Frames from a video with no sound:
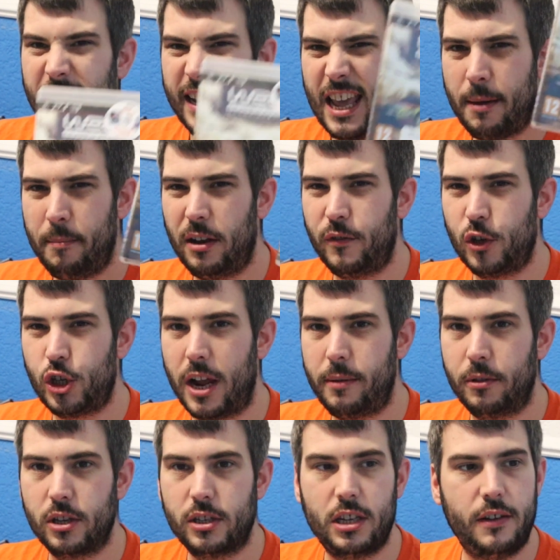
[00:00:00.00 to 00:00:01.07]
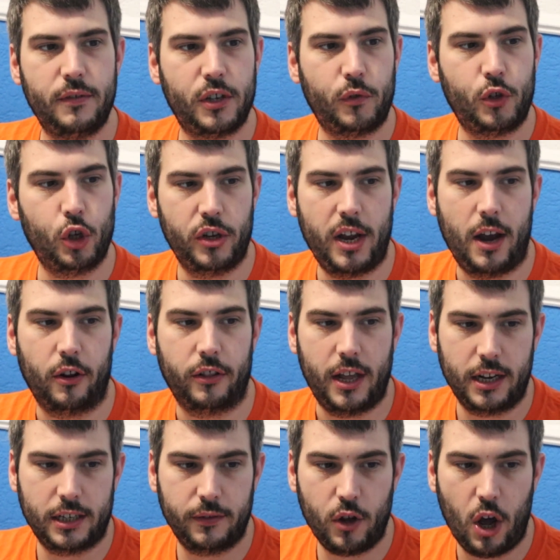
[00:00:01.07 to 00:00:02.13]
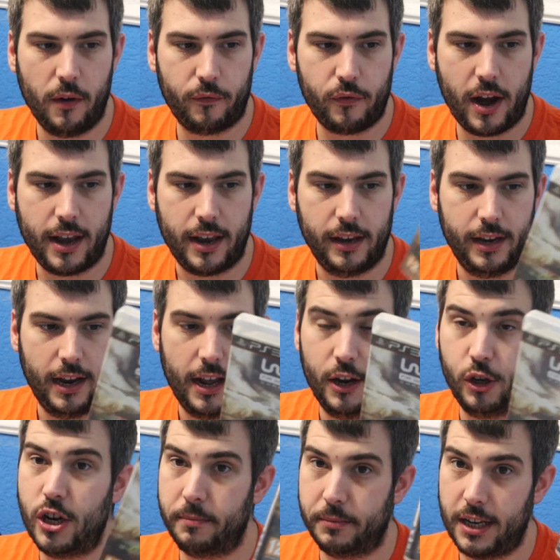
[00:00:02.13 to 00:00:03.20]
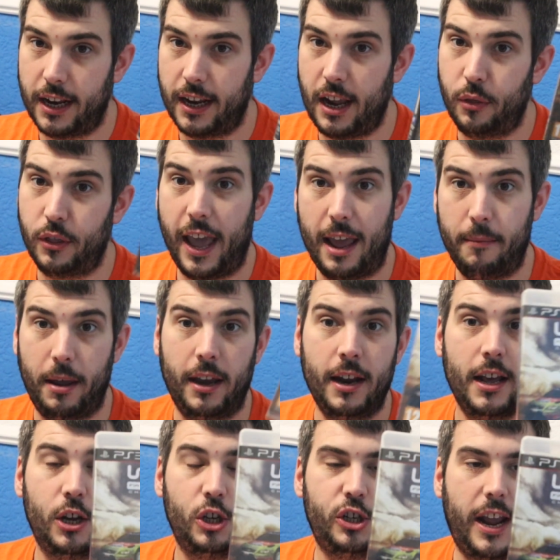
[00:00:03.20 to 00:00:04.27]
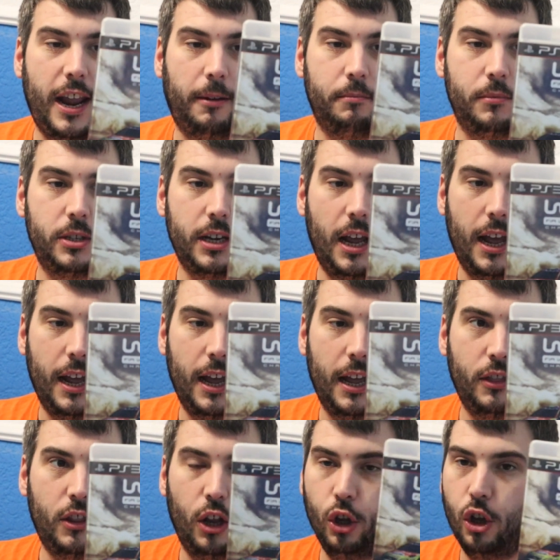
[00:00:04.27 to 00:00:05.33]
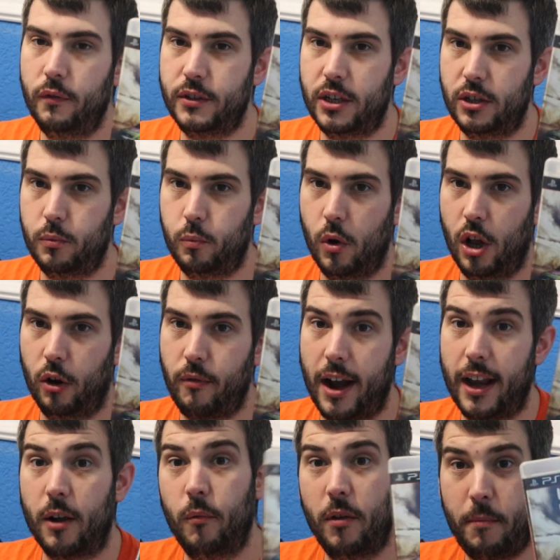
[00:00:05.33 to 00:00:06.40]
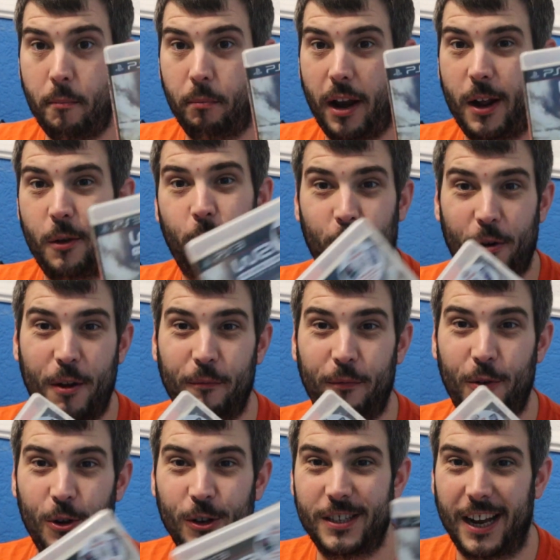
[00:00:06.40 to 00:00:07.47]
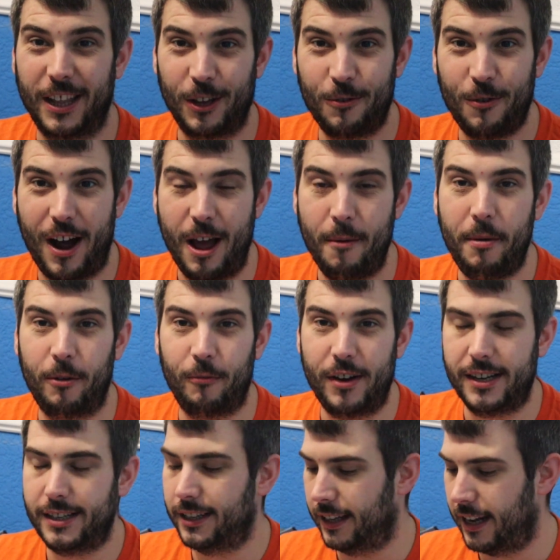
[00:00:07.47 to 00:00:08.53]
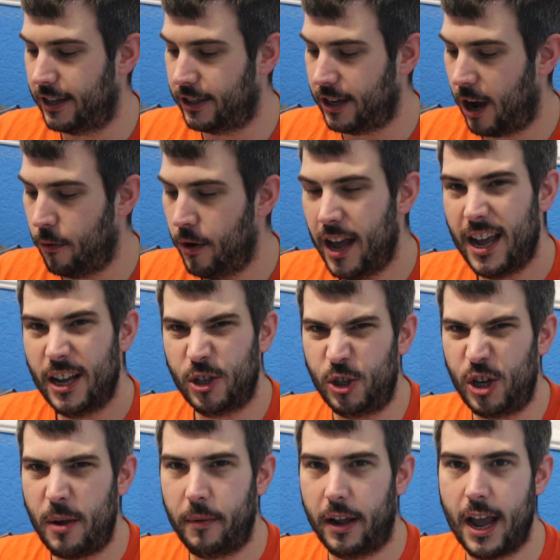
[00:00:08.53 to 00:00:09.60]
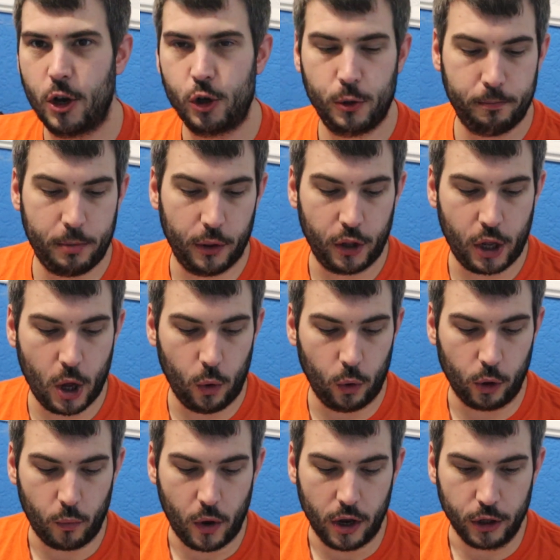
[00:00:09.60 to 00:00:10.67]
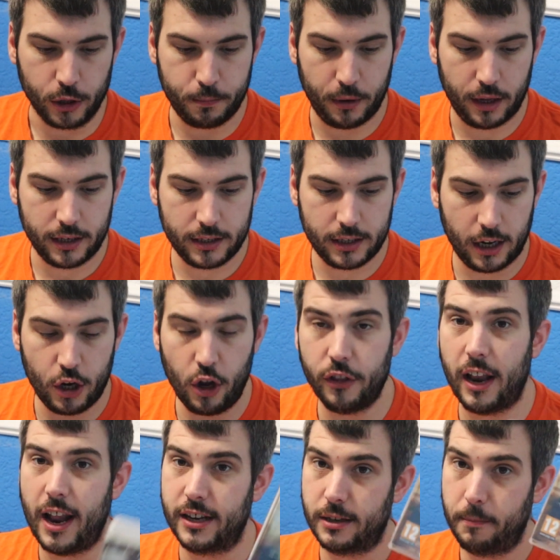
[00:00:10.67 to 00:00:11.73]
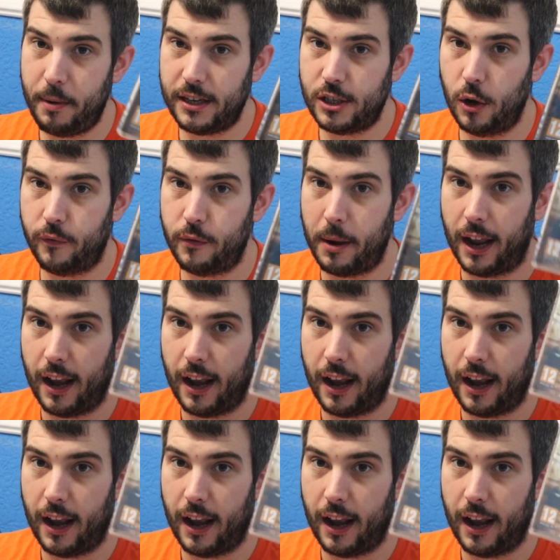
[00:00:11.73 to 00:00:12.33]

yeah, a bit of a shame that the servers have shut down on that. Because I've got a friend, Jam Sankeith Gaming, James, that loves his World Rally. And we've been playing 3 and 4 together quite a bit recently. So it's a shame we can't jump on the older ones. But nonetheless, picked it up for my